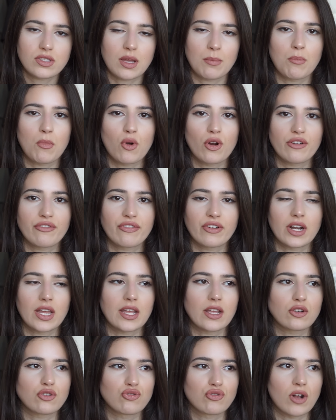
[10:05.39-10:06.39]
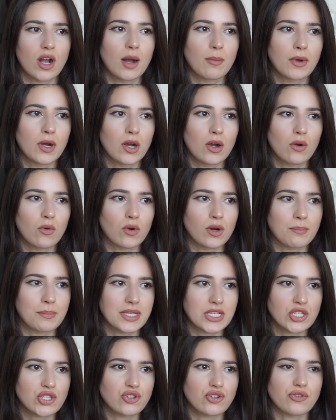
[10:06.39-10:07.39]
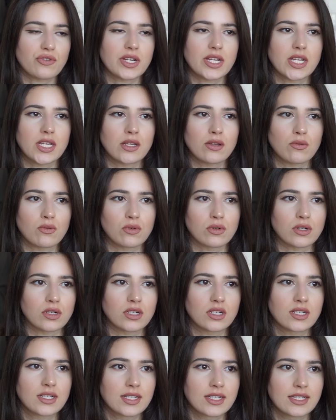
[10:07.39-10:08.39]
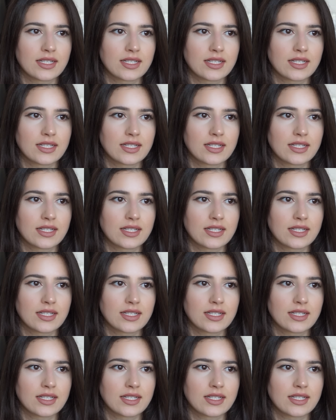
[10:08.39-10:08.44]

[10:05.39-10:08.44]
I'm more for like drama or mystery or